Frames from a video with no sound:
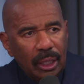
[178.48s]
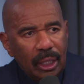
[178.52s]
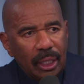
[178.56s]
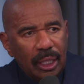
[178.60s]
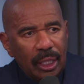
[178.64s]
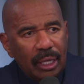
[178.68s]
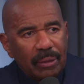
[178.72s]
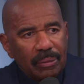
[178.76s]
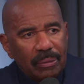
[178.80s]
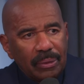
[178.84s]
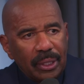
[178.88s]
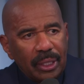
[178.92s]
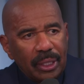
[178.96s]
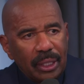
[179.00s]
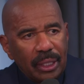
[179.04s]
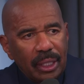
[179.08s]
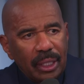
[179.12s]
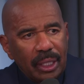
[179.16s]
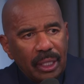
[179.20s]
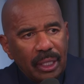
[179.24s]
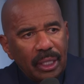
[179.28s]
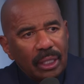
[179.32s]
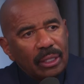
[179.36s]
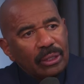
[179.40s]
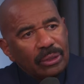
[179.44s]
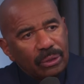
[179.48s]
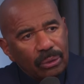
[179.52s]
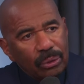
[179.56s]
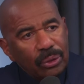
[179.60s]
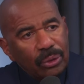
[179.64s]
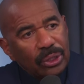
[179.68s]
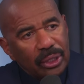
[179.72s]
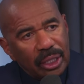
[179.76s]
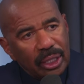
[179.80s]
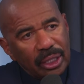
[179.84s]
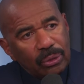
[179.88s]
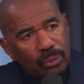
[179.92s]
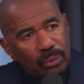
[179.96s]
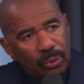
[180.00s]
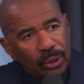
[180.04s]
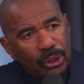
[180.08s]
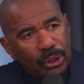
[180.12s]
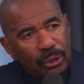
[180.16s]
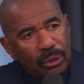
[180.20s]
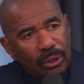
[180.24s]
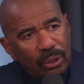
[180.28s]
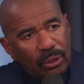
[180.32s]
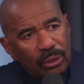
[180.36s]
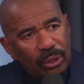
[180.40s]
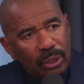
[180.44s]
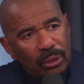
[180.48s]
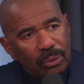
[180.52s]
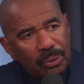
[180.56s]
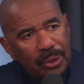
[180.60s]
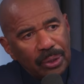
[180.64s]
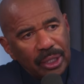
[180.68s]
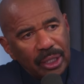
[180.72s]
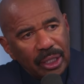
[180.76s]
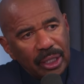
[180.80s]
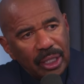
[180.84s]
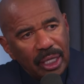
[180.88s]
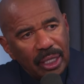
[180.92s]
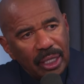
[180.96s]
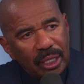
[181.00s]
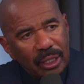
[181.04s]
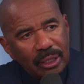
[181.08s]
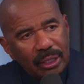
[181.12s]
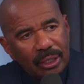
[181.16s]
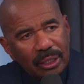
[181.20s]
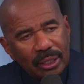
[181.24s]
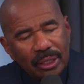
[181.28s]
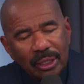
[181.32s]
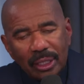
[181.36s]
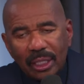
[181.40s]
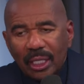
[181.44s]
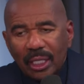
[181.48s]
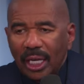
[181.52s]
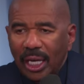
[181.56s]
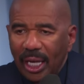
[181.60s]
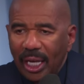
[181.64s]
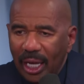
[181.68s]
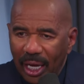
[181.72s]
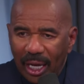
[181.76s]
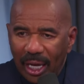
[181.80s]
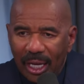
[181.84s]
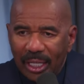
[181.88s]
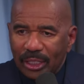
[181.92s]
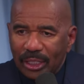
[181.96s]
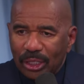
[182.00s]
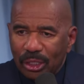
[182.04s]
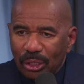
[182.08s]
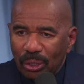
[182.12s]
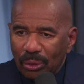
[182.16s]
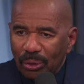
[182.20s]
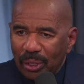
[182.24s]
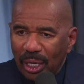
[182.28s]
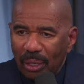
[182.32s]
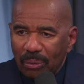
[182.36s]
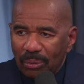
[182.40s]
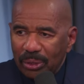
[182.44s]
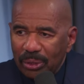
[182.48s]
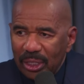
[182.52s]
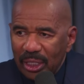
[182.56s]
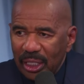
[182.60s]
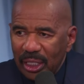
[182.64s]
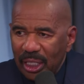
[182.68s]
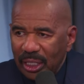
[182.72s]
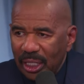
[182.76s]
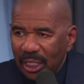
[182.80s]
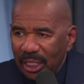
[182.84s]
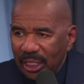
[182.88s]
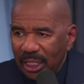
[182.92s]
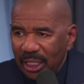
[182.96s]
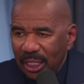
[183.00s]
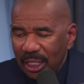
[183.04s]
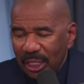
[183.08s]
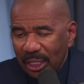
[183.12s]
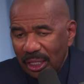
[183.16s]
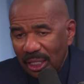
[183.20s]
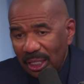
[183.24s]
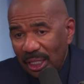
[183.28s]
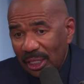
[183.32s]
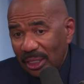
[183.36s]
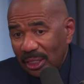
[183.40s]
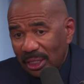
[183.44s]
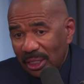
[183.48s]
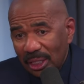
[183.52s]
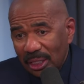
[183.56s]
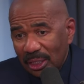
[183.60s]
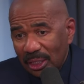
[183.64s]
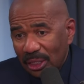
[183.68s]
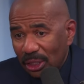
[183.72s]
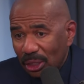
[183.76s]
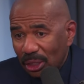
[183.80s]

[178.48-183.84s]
And I went, oh, you, that's where you going to go with it now. And so that was it. And then he sent the